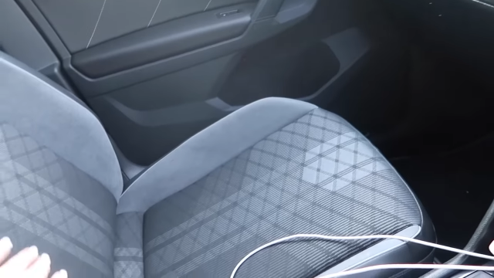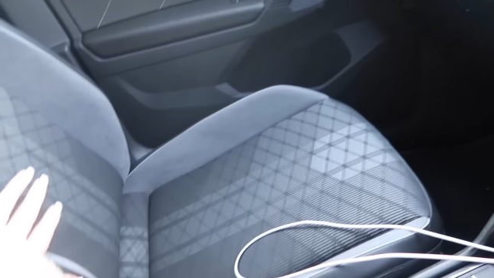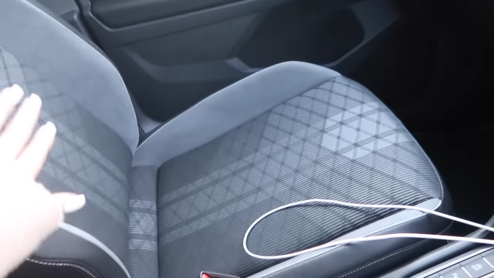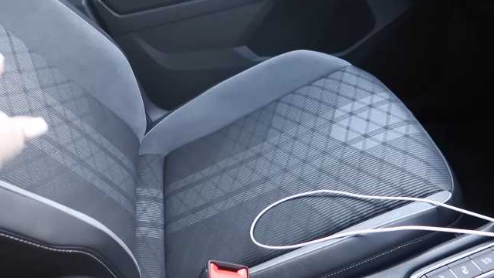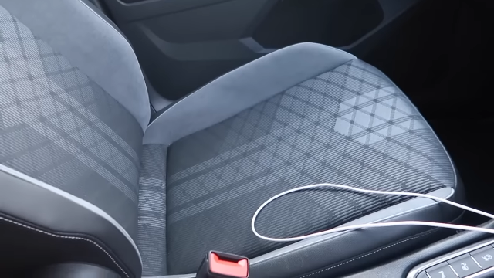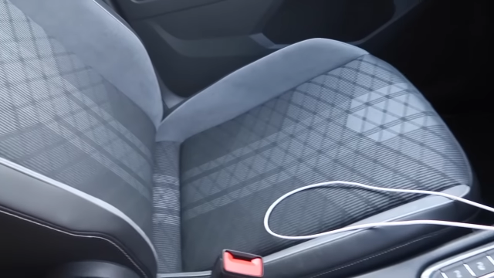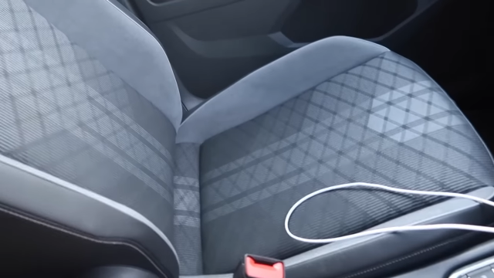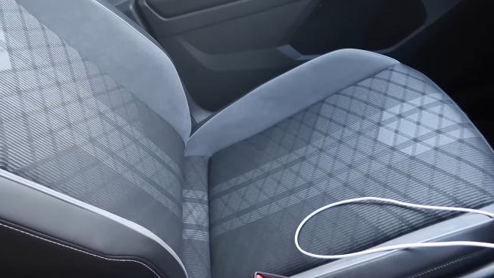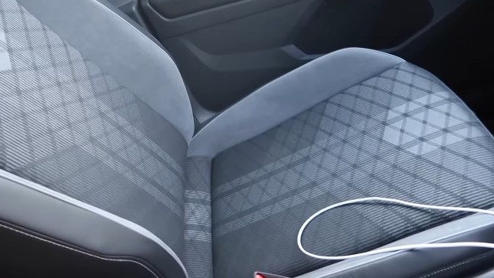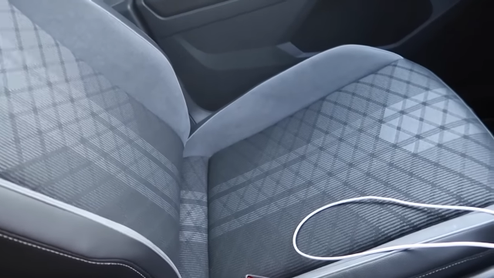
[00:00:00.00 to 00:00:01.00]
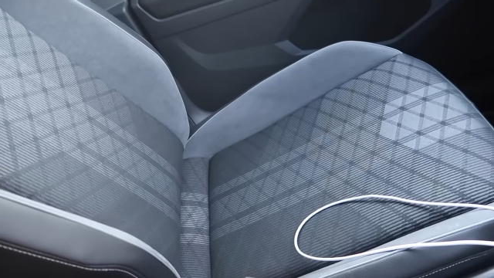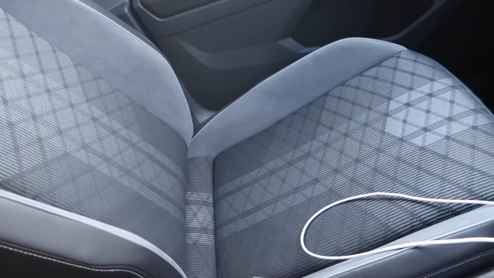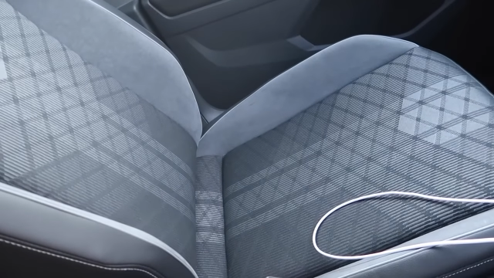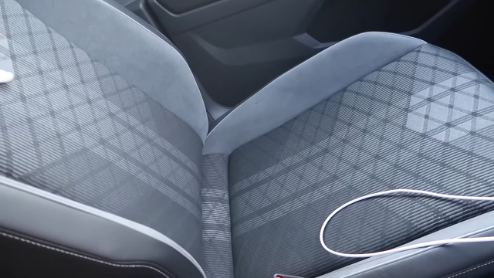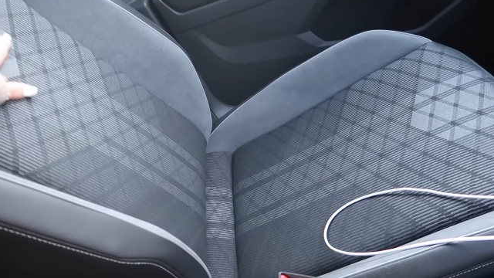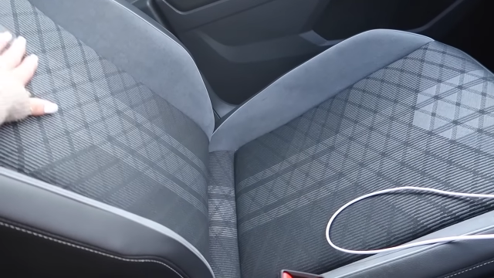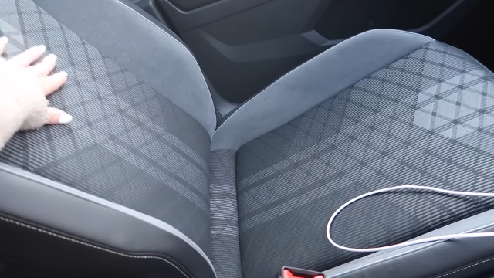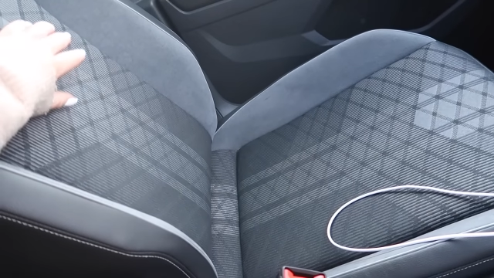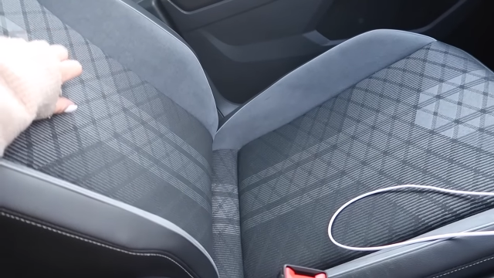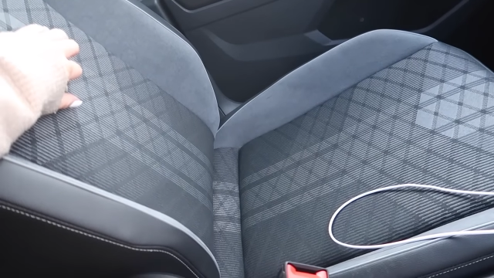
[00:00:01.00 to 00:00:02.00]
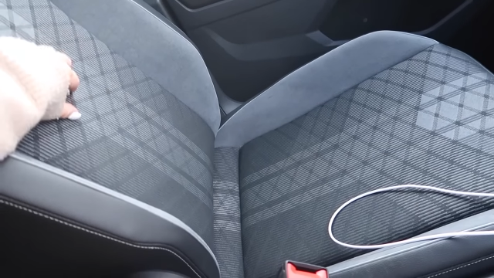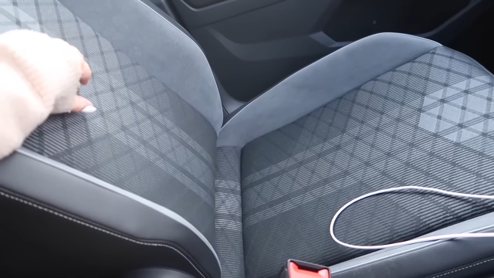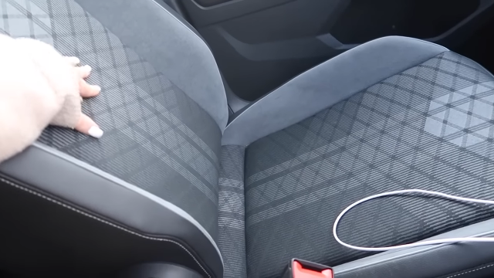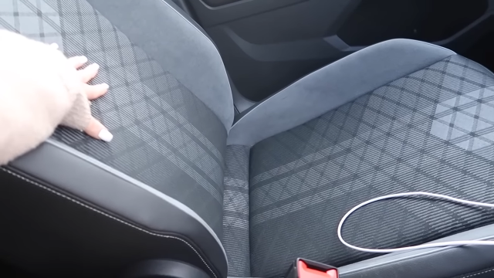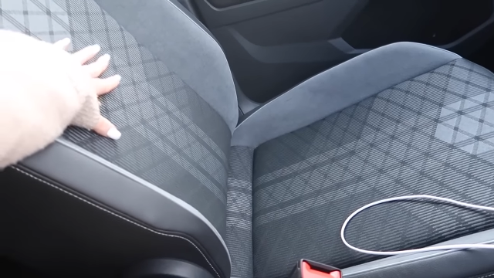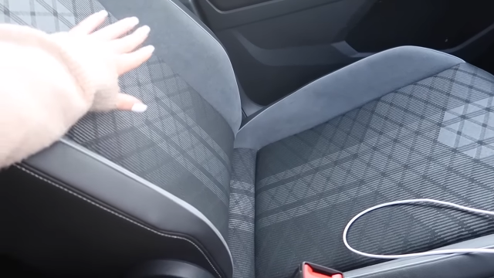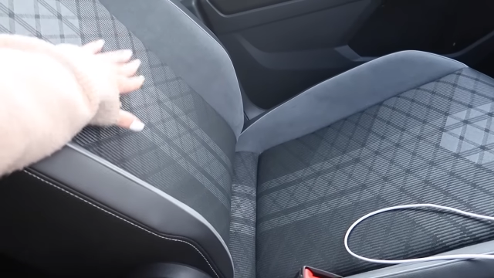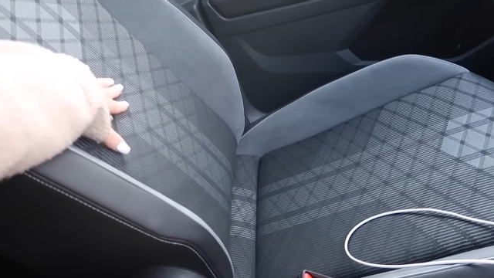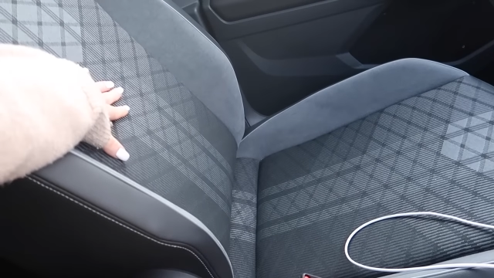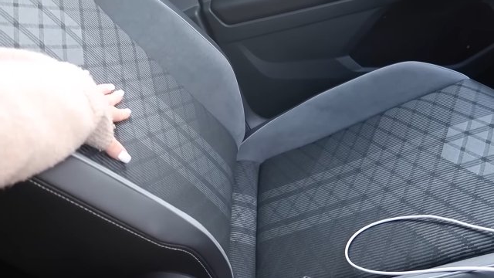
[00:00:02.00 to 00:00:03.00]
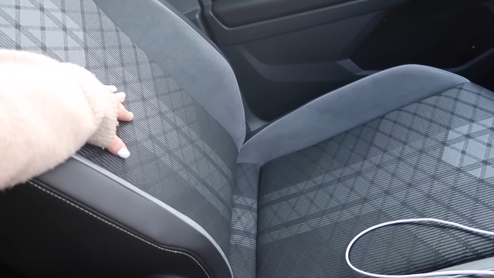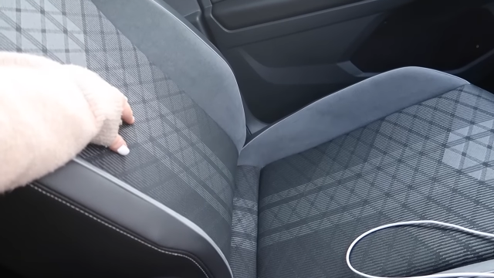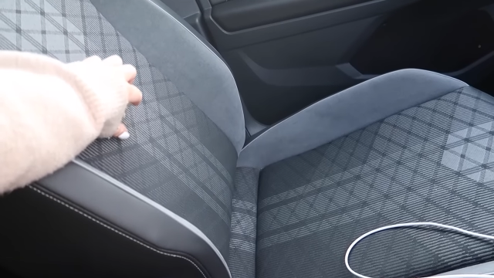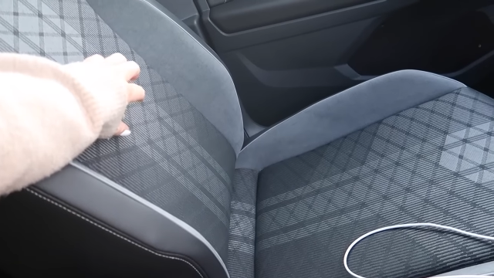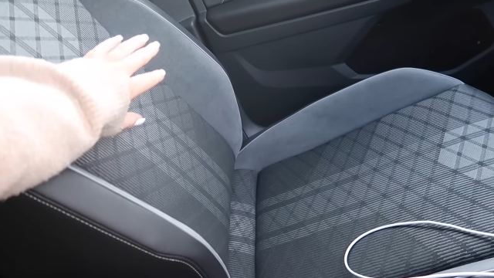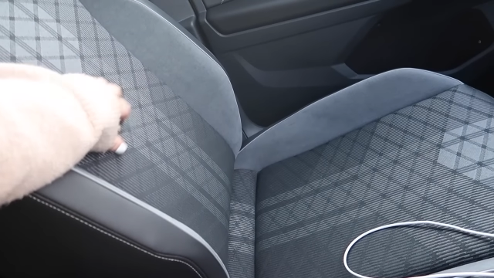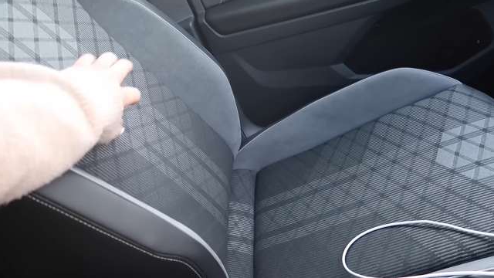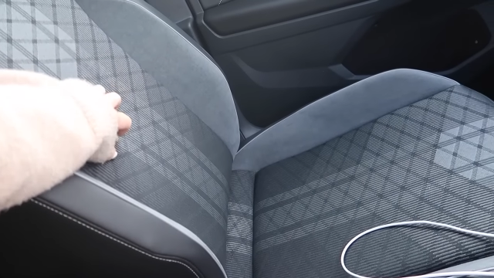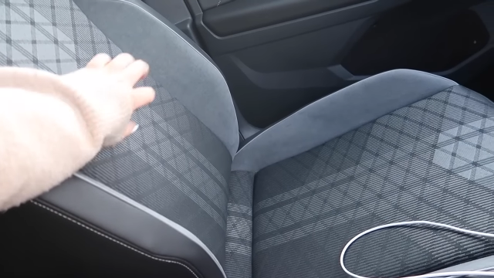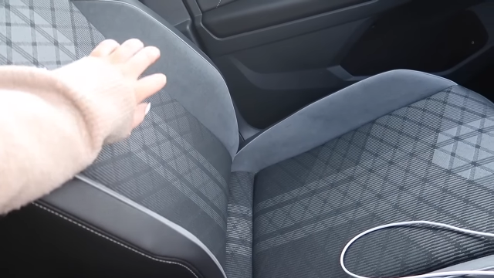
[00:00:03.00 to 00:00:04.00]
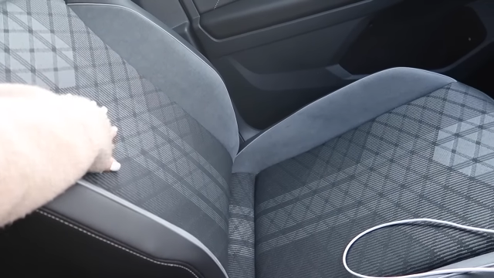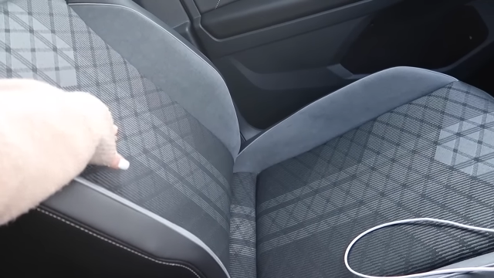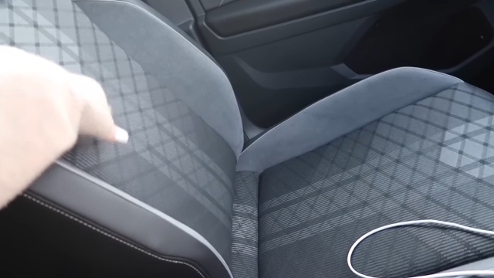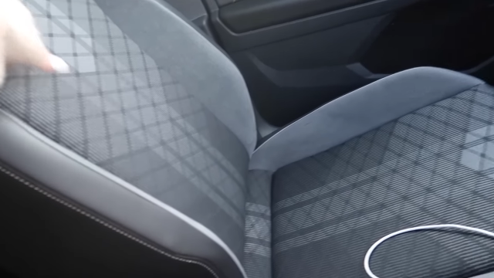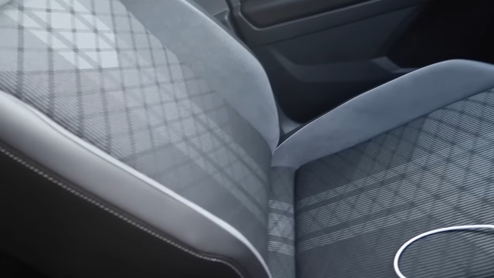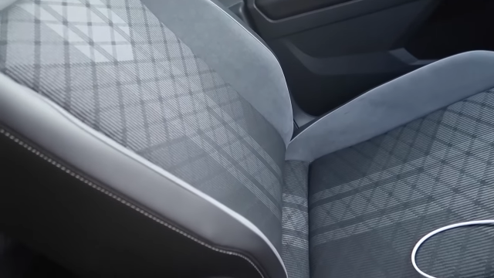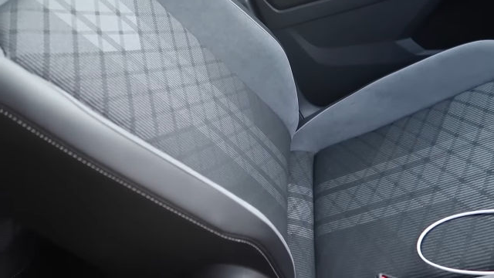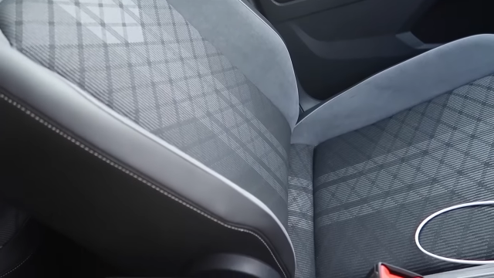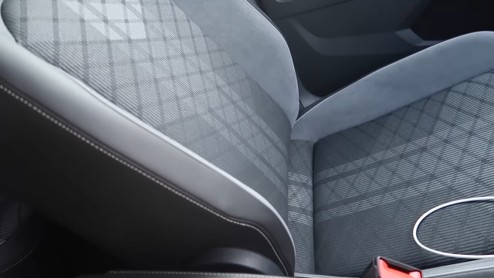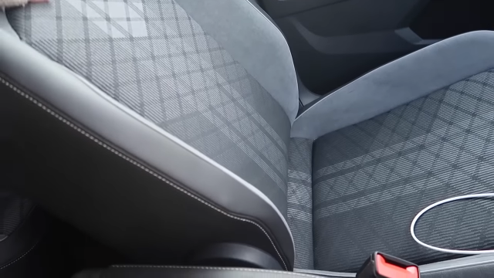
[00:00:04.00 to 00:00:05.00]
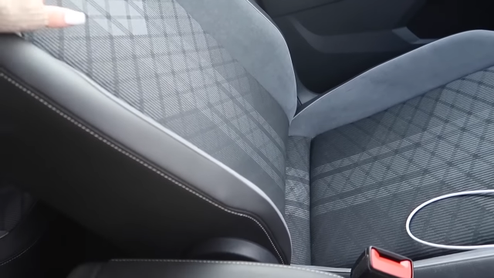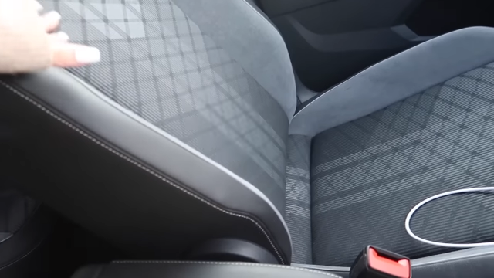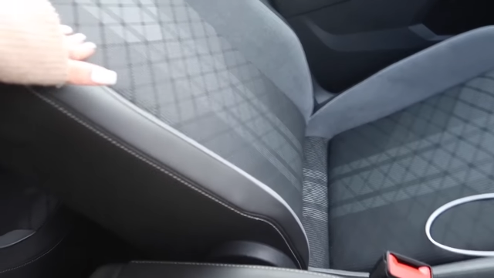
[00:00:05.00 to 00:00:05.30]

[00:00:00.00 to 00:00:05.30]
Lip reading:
(no speaker visible)